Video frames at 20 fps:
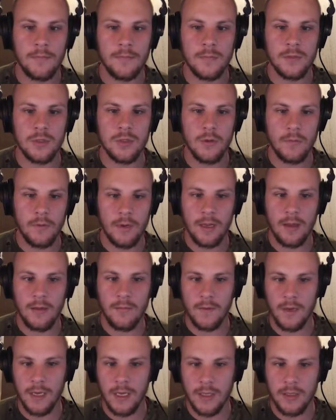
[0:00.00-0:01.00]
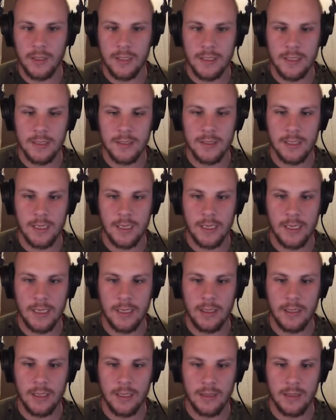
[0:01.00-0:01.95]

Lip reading: So what I have here is a